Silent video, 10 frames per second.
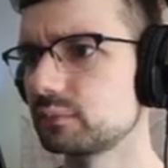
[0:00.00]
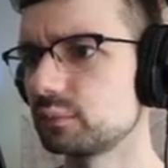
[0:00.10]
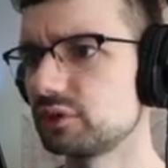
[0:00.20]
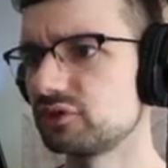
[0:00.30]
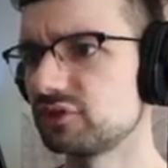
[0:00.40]

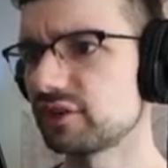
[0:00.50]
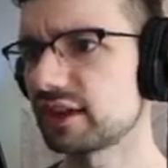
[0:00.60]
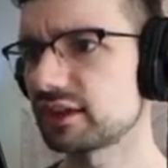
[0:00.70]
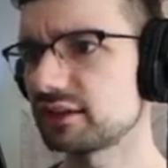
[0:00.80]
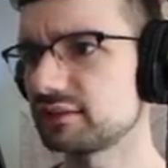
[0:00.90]
Which is
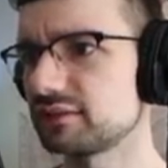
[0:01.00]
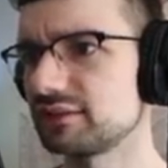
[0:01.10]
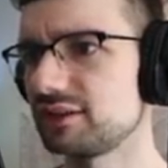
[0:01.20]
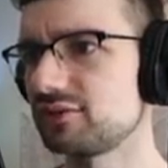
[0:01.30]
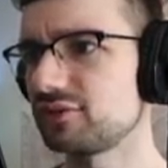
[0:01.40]
like,
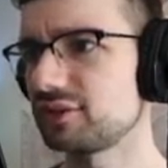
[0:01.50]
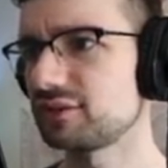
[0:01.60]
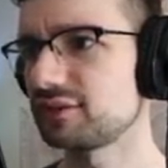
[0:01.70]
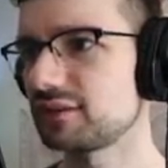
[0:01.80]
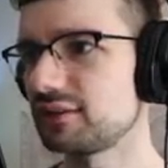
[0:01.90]
it's
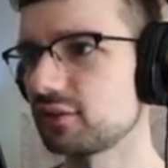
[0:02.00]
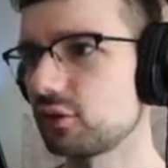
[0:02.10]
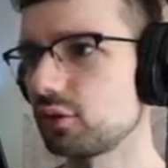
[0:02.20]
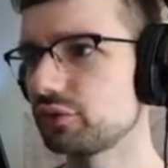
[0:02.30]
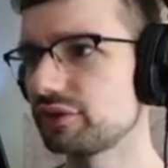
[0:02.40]
just, it's a
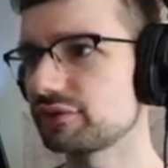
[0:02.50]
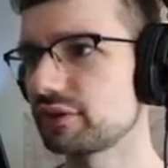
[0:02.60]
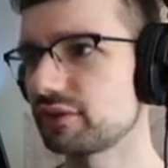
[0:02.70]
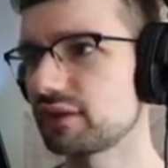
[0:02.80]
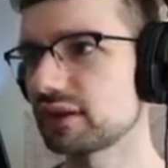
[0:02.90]
whole
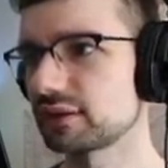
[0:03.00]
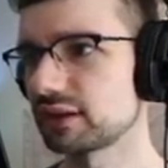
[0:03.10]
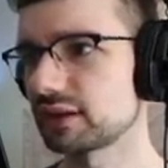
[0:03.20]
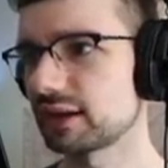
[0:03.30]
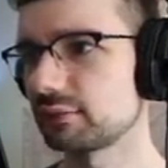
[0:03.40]
different thing.
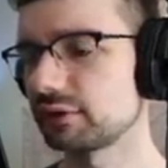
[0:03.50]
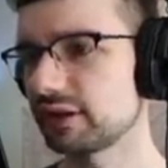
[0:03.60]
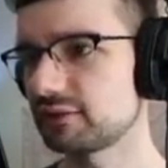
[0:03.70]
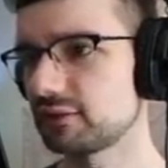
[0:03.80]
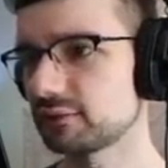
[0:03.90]
Like, I
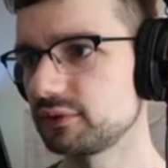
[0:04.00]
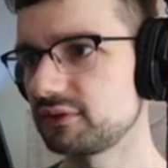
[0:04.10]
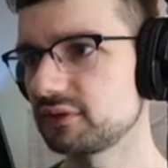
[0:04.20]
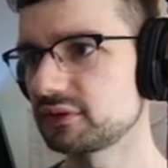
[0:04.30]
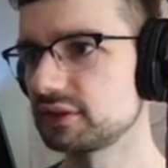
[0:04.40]
realized this
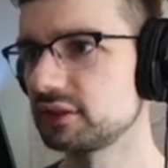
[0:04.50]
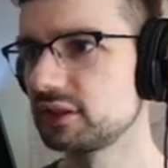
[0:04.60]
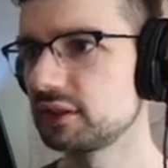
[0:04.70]
recently.